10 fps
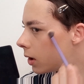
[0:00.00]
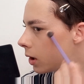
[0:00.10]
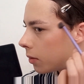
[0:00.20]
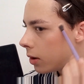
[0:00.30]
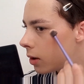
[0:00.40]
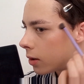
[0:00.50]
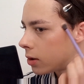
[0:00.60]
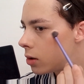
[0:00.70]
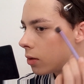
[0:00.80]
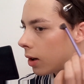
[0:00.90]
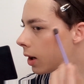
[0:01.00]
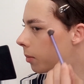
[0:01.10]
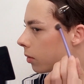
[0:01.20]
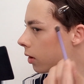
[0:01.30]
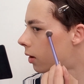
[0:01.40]
I don't want to go too
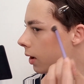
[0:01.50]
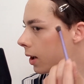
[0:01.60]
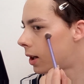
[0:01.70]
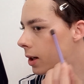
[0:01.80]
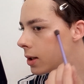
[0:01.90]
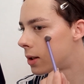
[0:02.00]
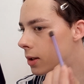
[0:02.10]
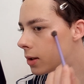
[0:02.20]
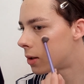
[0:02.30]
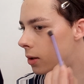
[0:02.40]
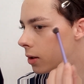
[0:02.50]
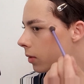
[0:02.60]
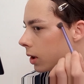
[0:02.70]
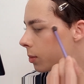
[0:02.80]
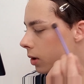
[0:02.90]
ham with the highlighter, so
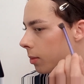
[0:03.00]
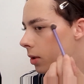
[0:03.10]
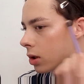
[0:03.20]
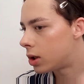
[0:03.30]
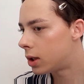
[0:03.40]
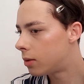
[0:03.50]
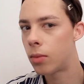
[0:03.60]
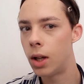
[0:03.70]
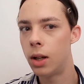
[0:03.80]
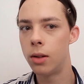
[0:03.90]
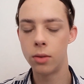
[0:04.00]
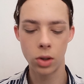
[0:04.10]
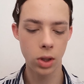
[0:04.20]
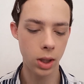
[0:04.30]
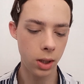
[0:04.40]
that's pretty much it. That little
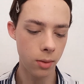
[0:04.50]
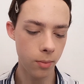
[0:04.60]
sheen.